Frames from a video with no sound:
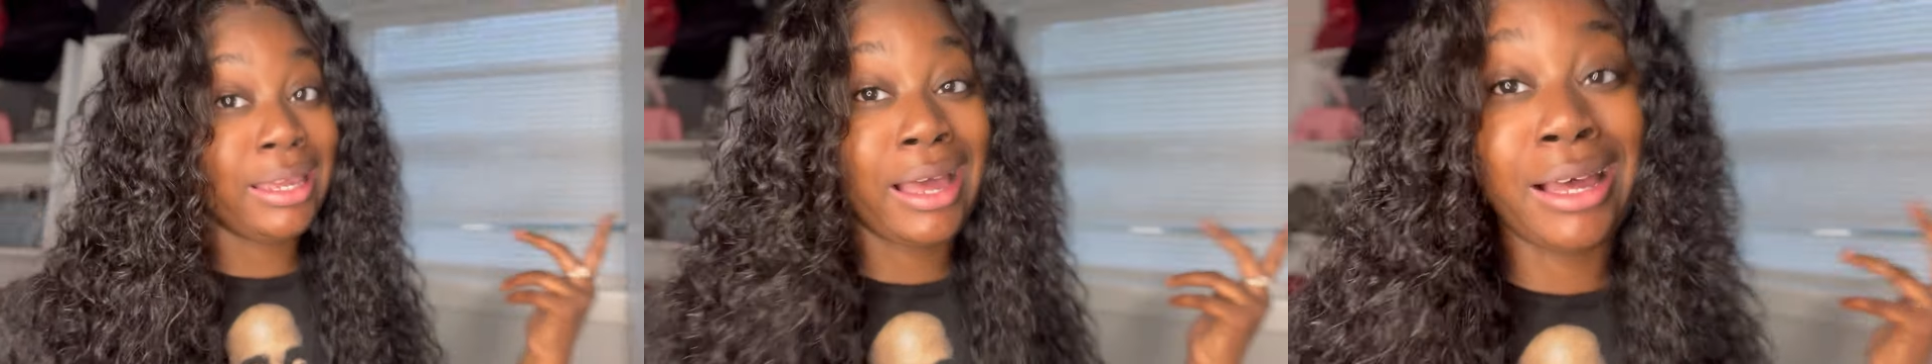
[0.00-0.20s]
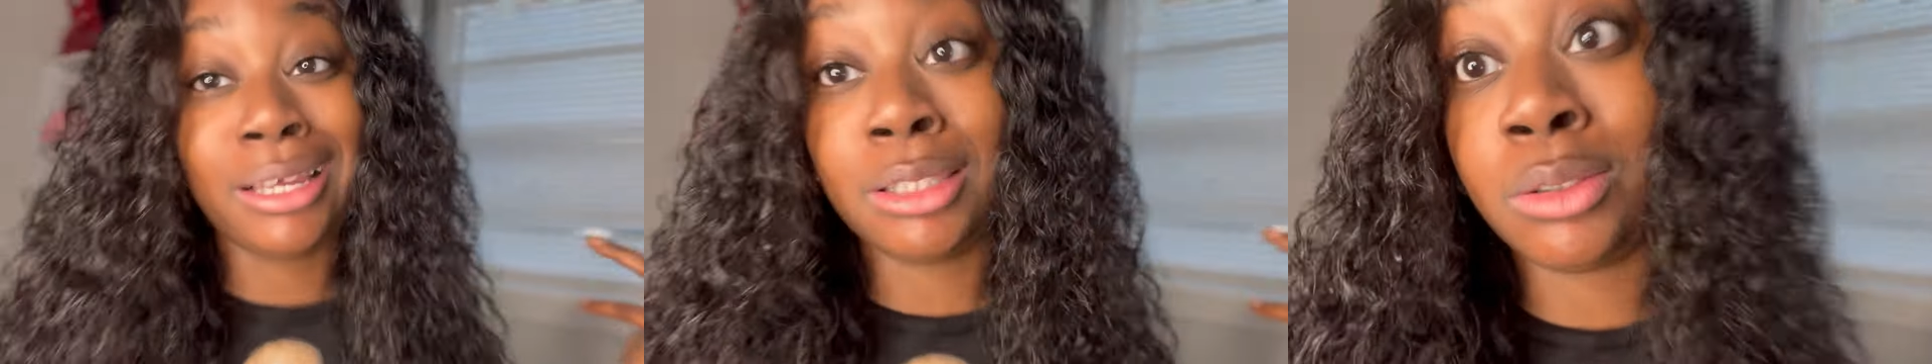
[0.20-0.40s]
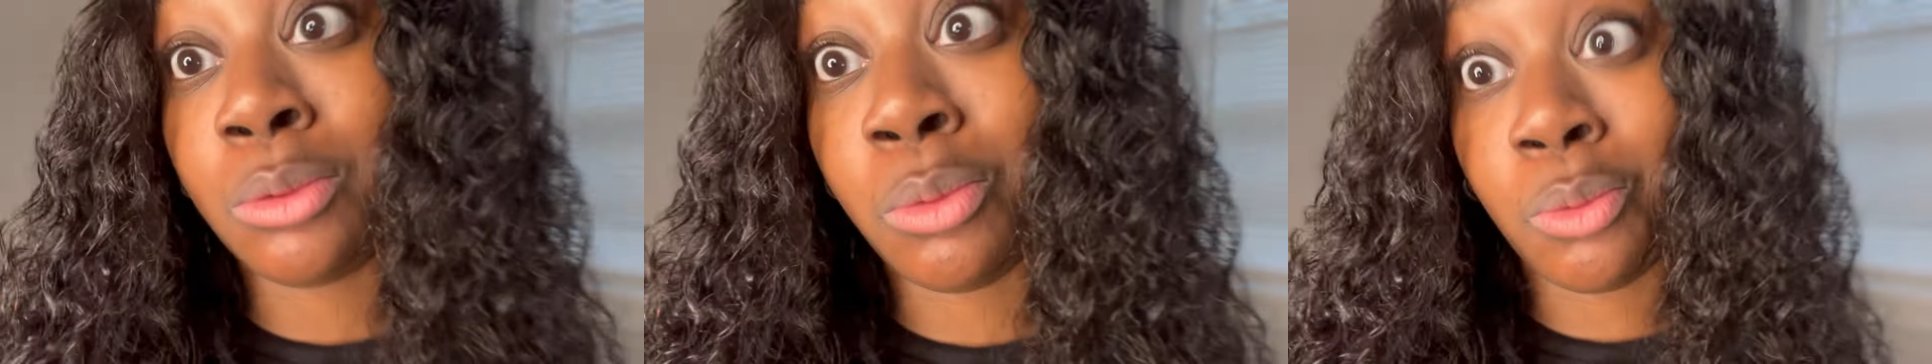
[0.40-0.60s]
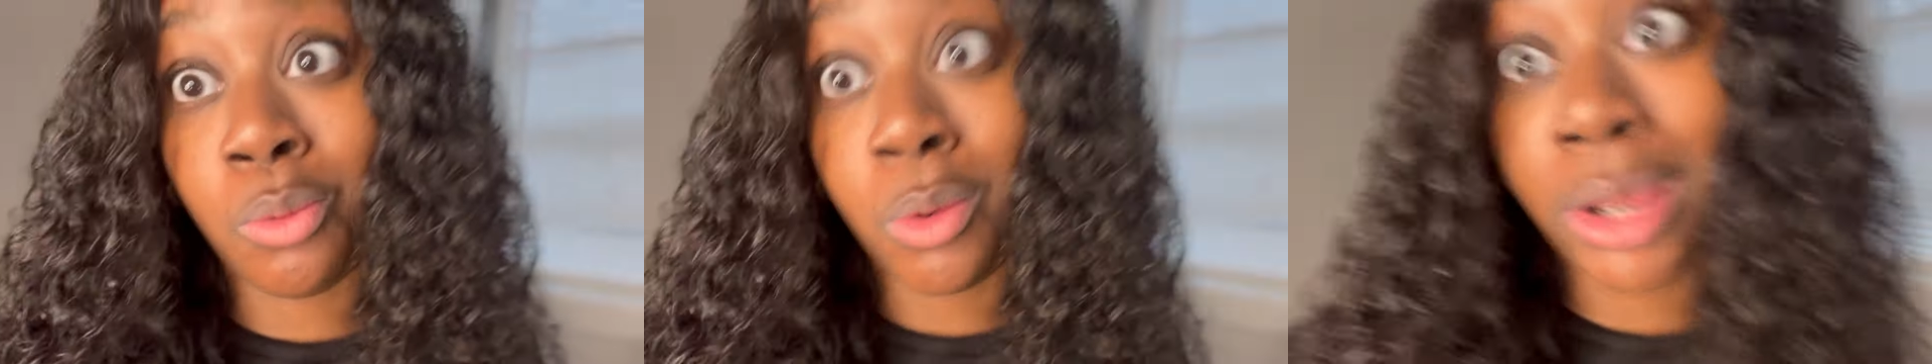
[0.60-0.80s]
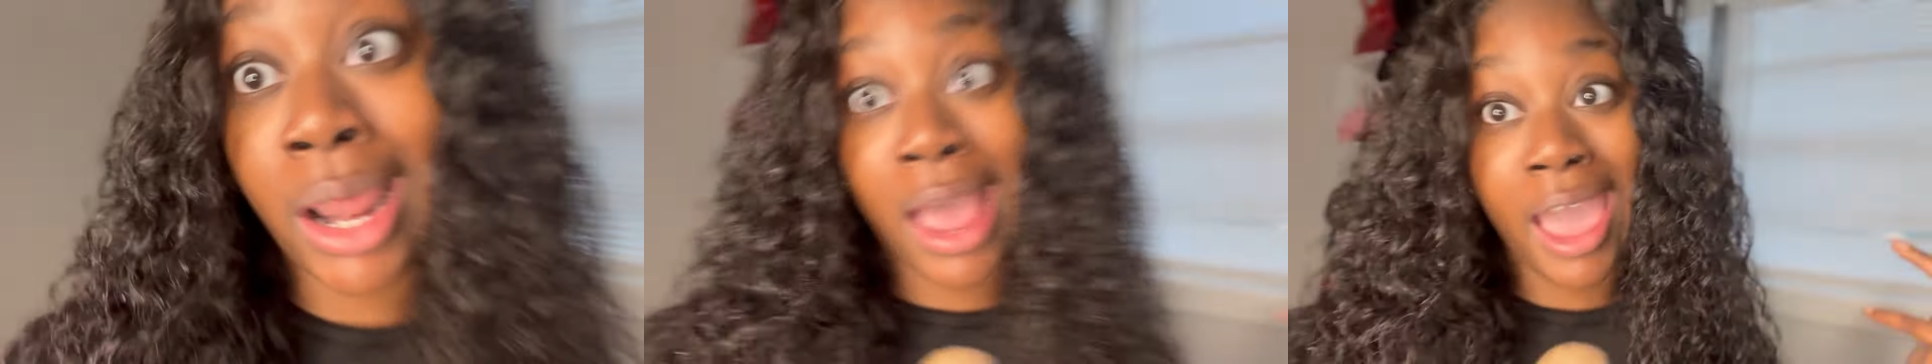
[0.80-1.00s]
guys
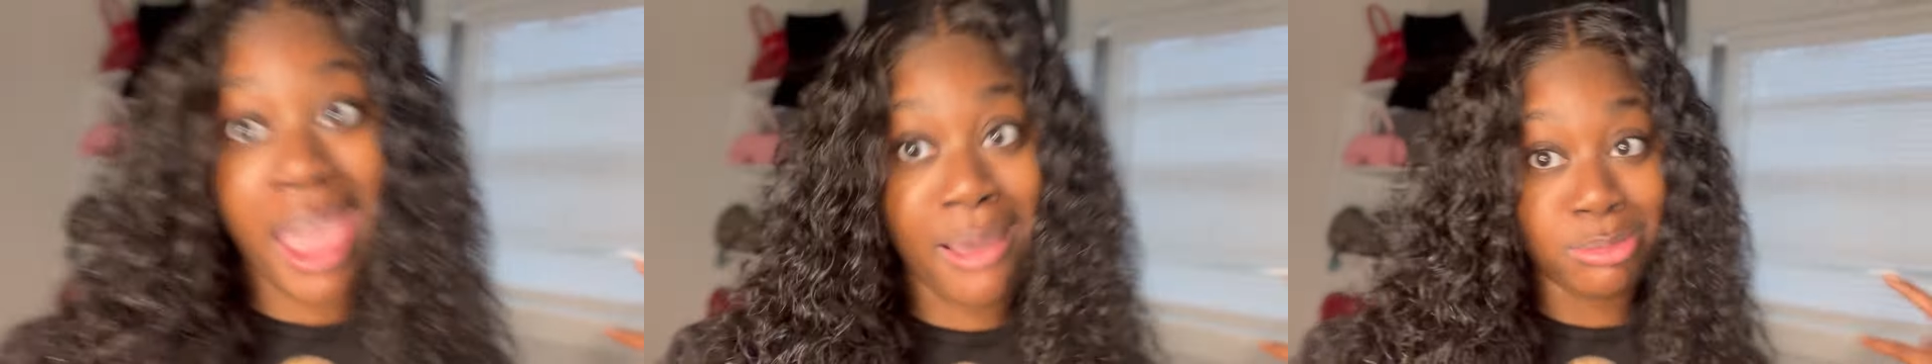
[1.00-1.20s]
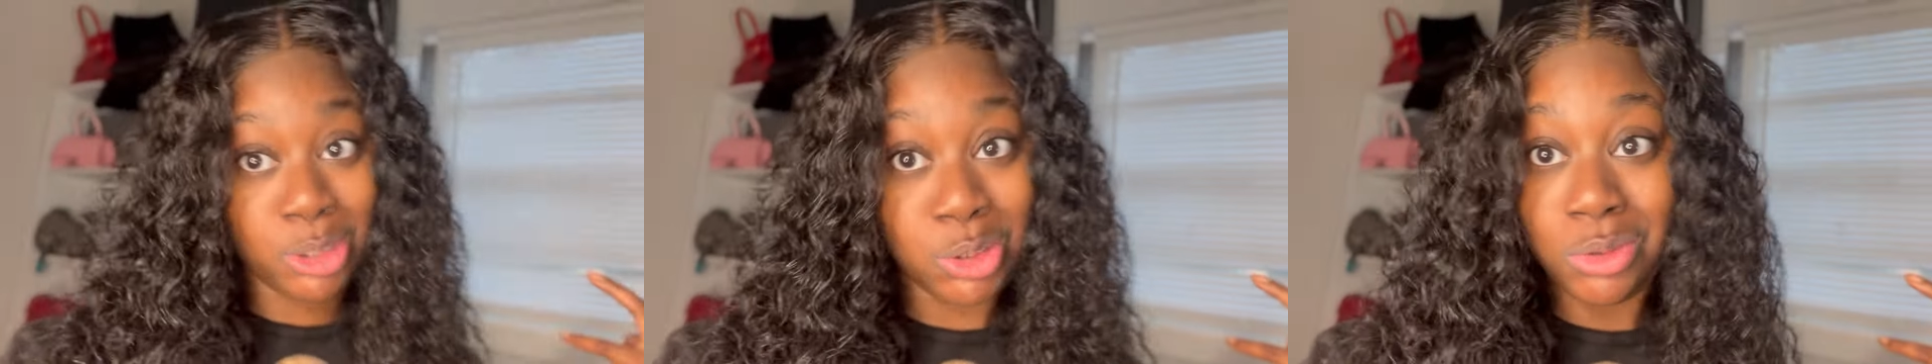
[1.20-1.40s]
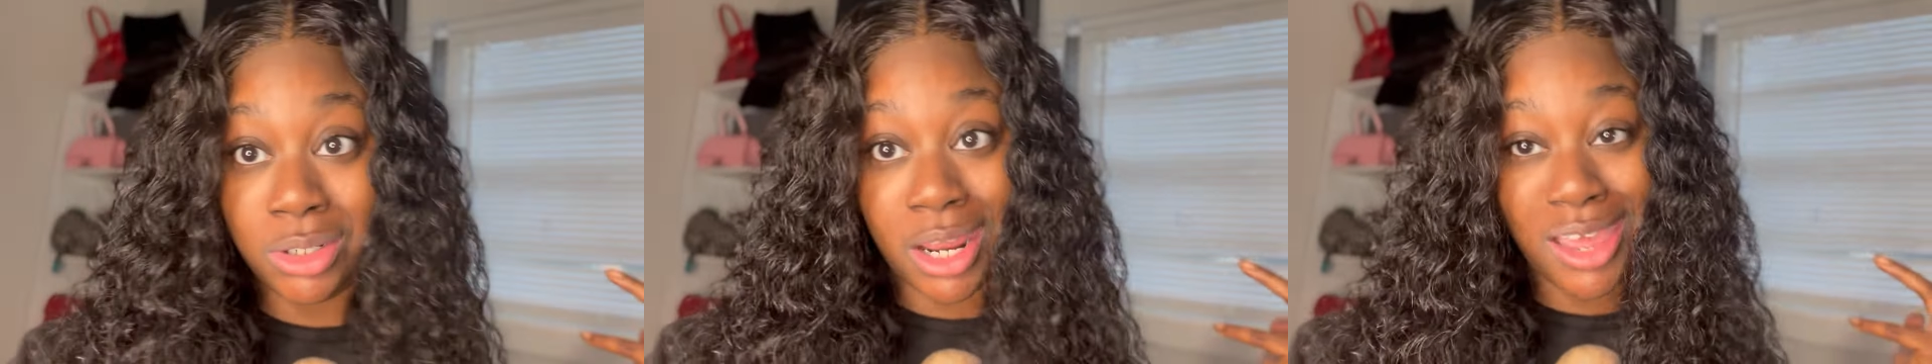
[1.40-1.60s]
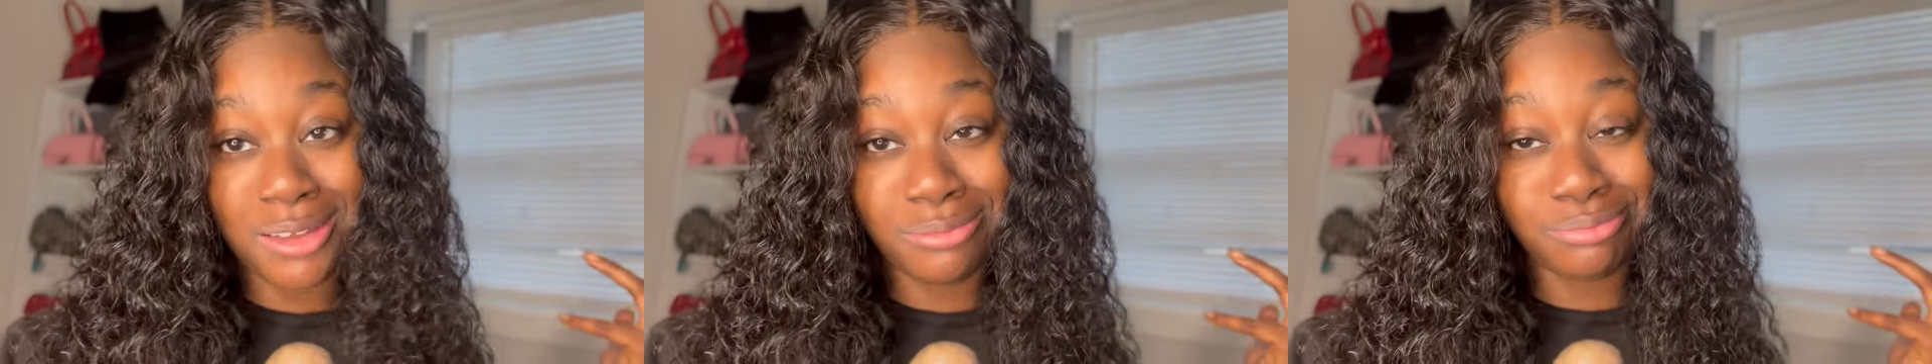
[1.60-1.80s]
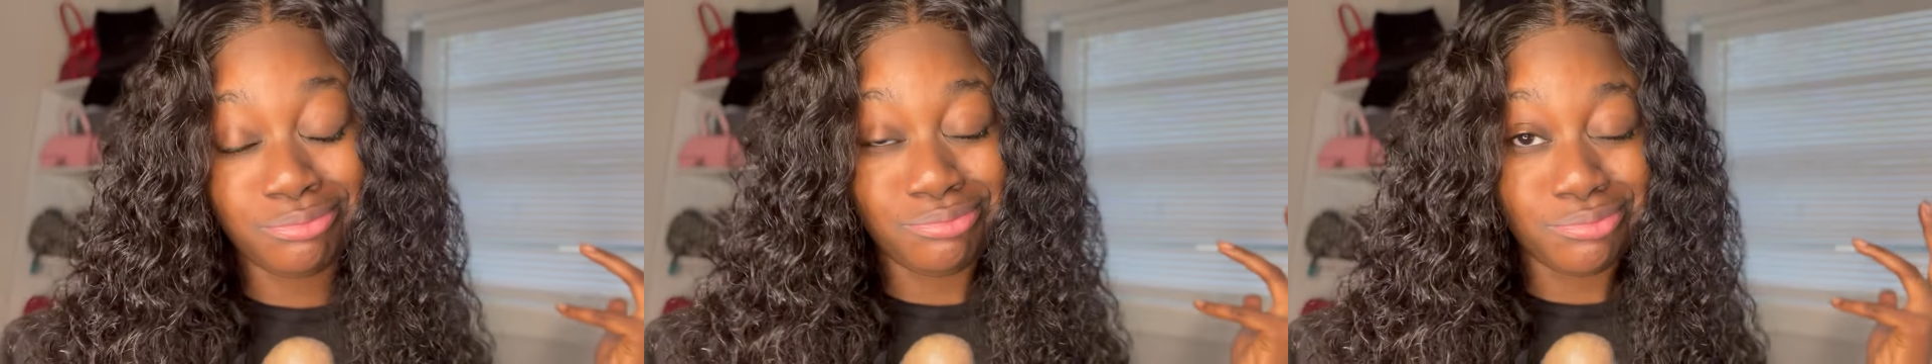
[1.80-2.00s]
what I have to do today.
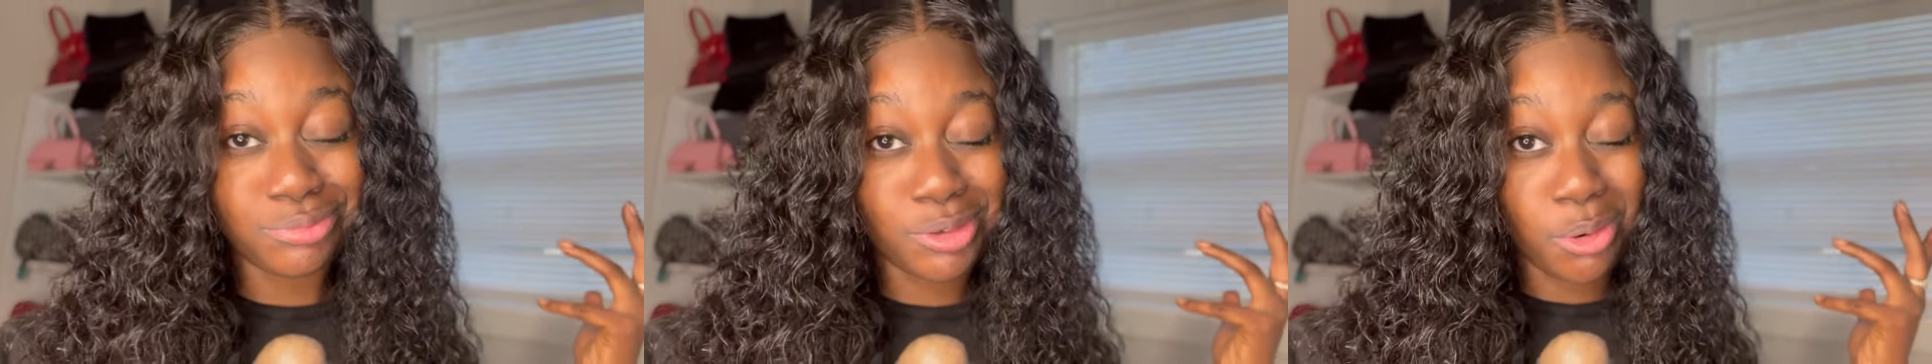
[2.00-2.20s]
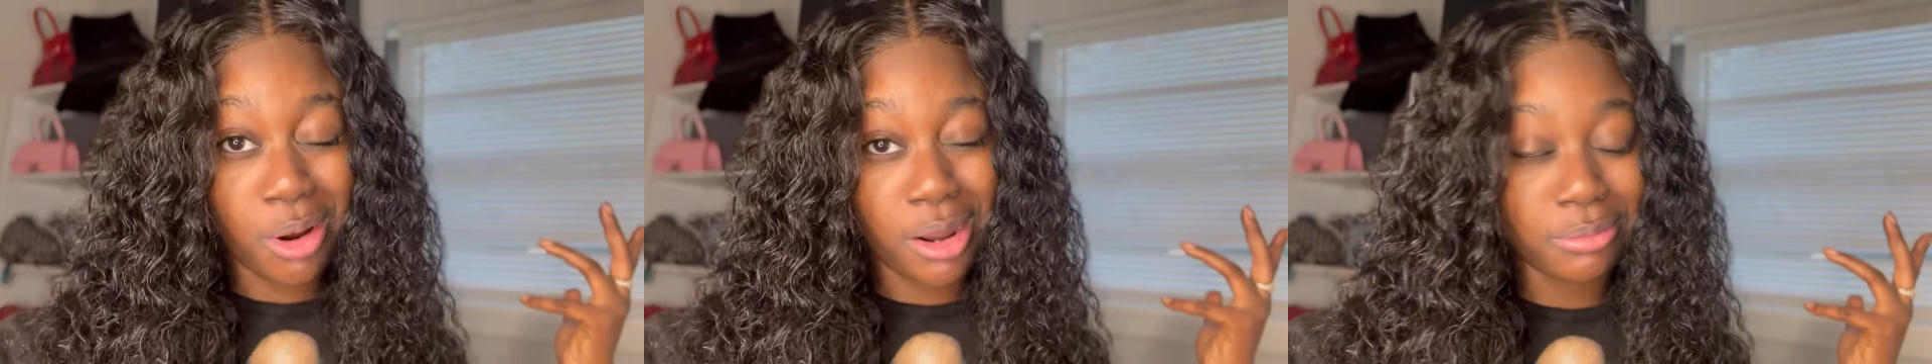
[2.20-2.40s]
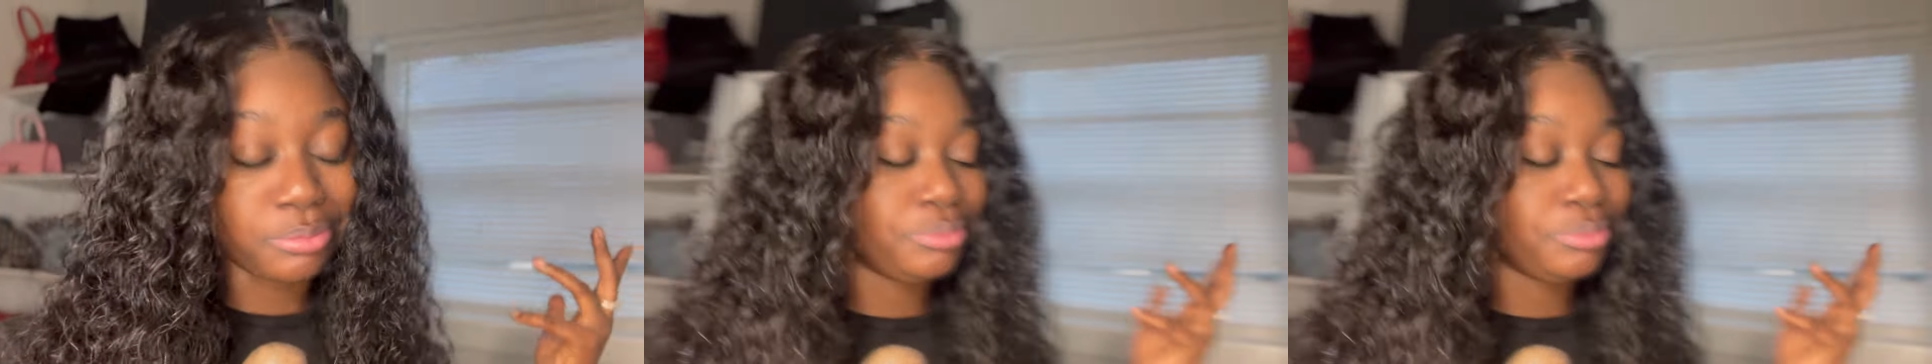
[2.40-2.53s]
Okay.